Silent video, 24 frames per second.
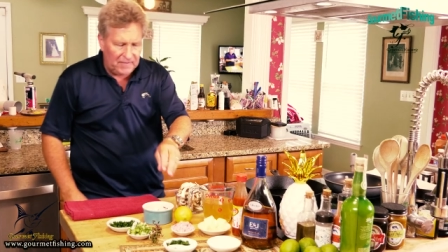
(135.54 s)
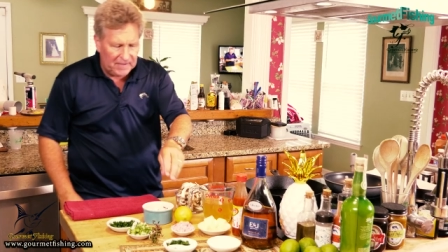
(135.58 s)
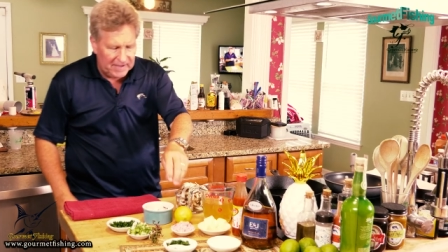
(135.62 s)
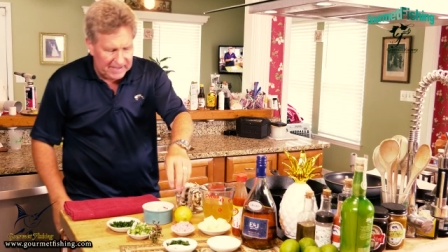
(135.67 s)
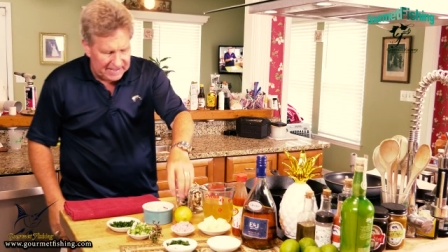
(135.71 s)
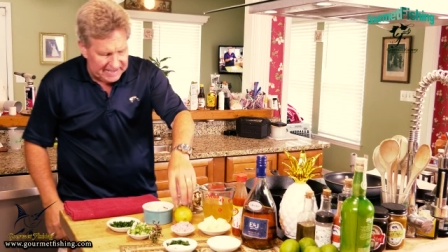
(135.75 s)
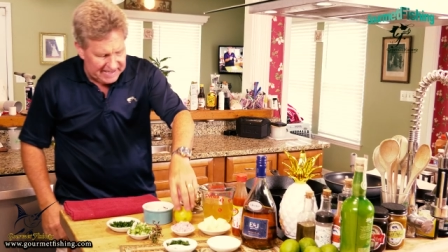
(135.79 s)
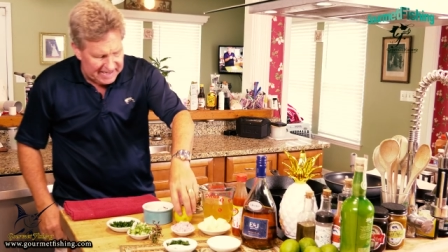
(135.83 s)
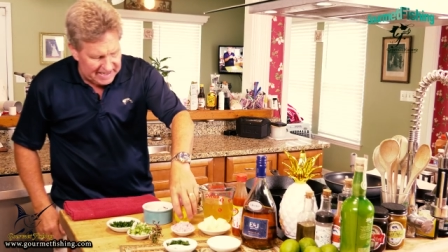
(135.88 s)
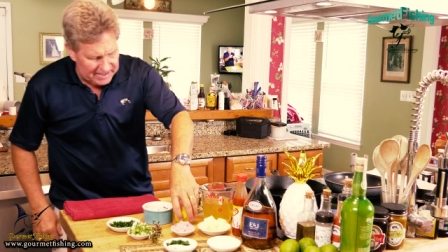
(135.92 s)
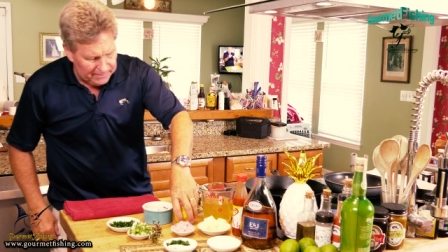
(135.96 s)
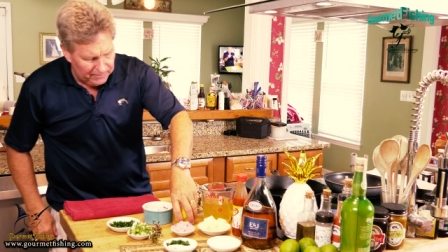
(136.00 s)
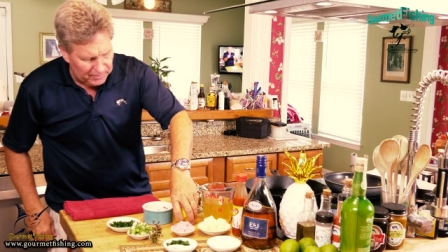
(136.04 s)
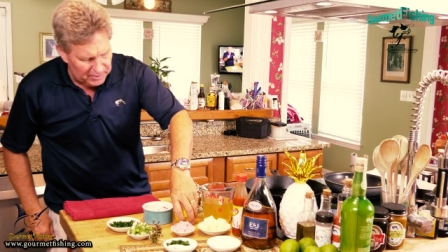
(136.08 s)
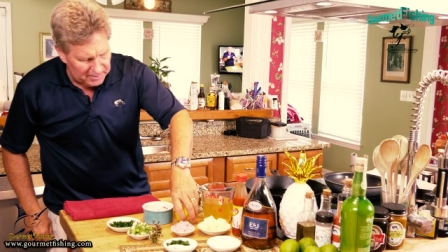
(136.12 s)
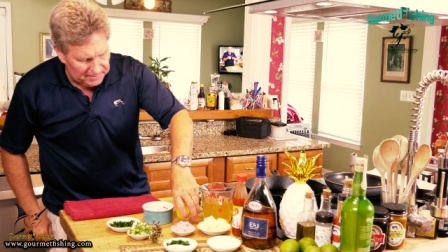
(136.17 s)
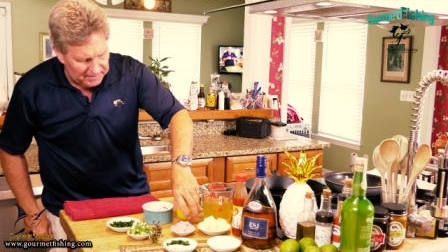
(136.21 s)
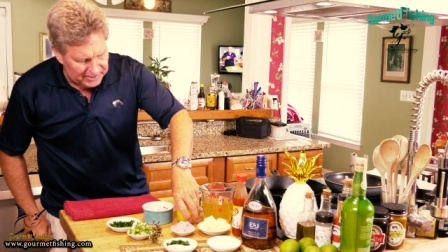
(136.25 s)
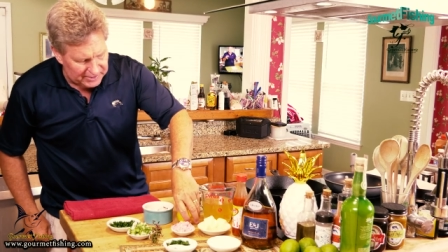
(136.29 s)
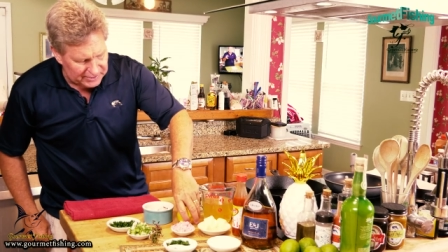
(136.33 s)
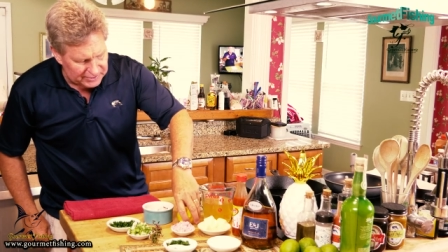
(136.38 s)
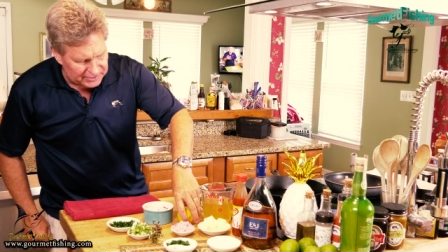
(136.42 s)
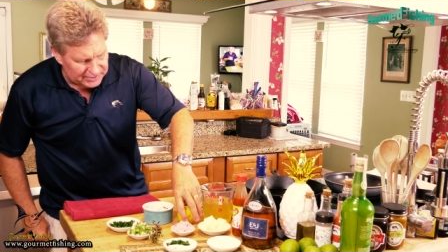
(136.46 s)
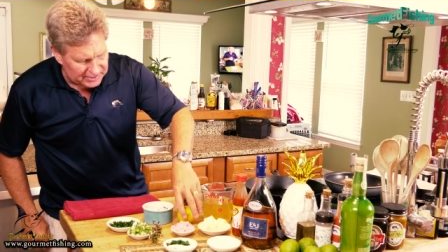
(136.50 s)
and again, we're going to
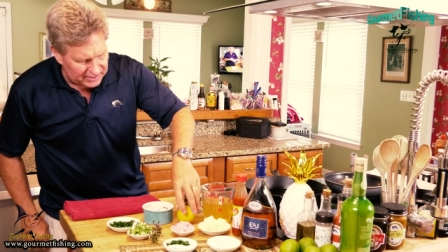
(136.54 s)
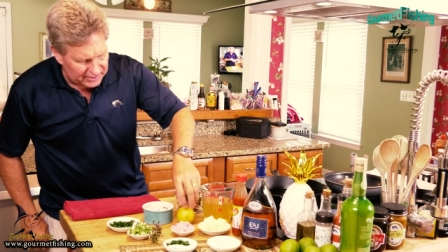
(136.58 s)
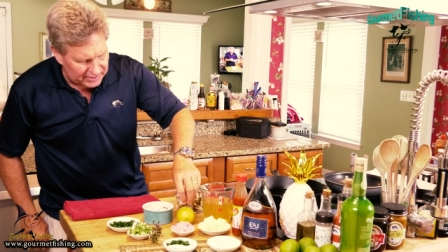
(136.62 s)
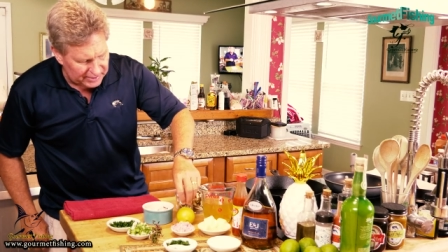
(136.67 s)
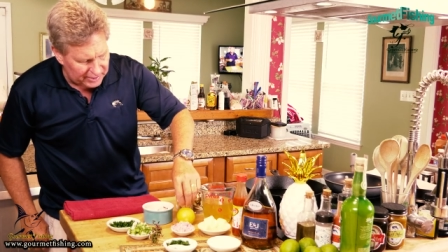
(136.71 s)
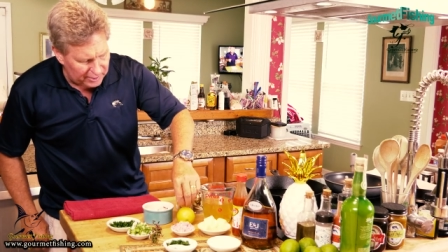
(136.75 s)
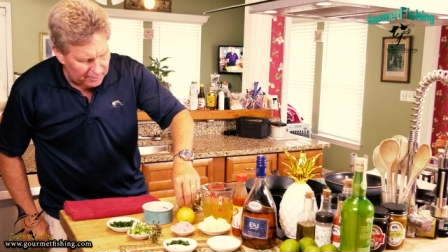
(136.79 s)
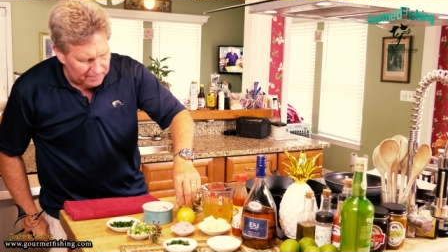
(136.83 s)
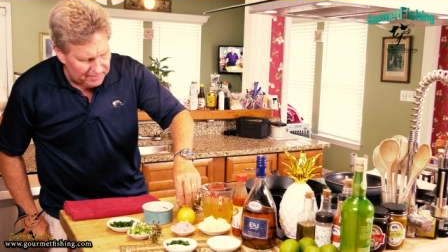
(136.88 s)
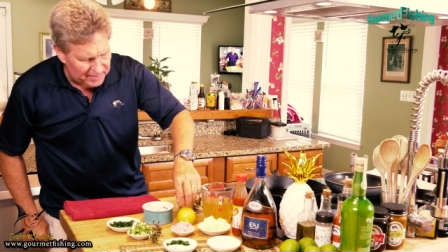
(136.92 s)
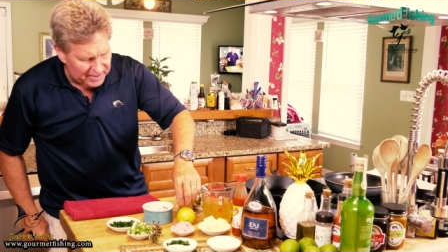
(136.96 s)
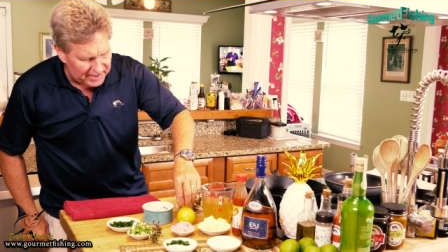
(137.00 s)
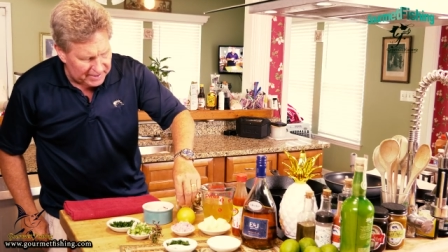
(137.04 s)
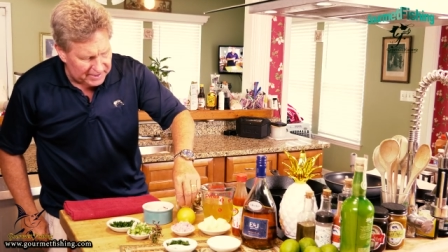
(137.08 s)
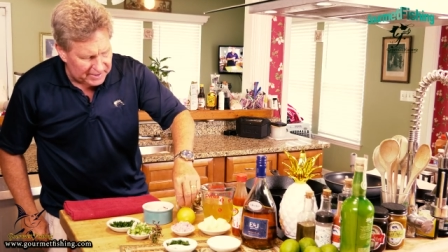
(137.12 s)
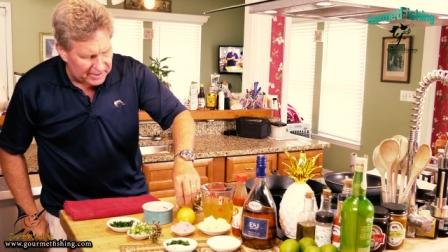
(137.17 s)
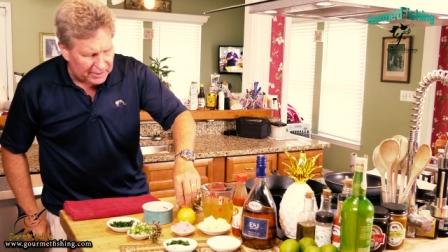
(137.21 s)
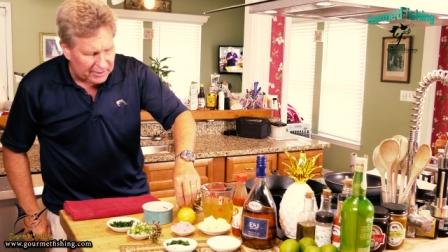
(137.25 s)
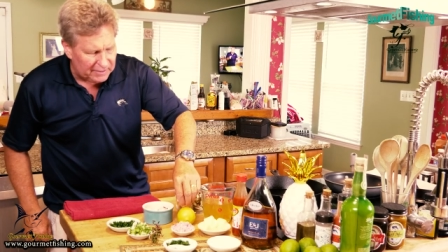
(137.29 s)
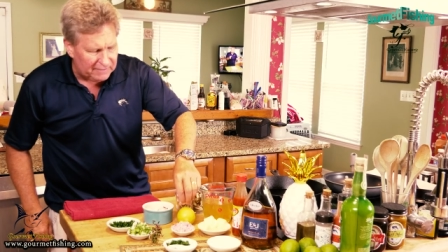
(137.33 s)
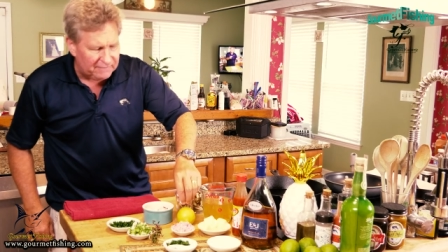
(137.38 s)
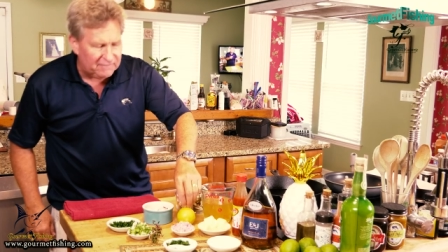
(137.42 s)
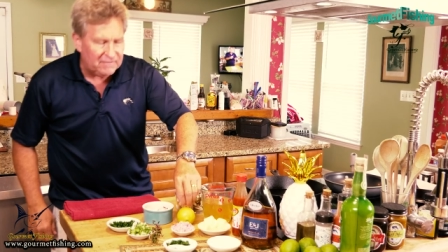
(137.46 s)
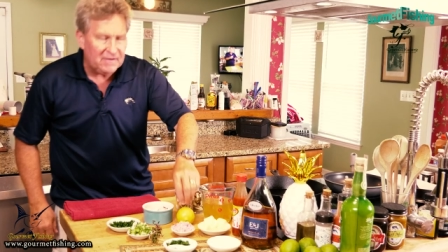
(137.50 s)
be using a little bit
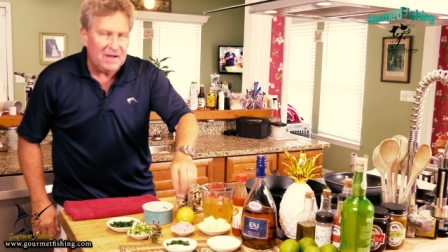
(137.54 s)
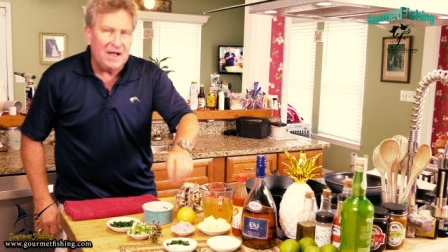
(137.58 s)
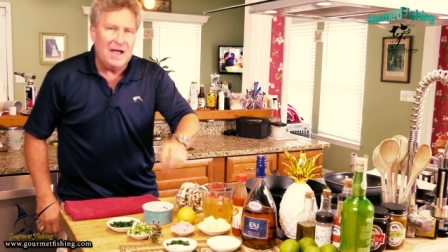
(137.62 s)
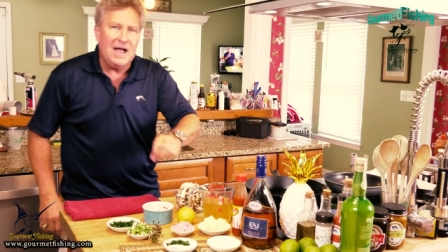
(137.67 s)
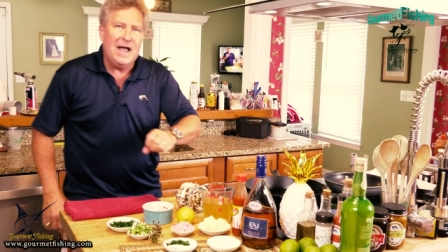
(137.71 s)
of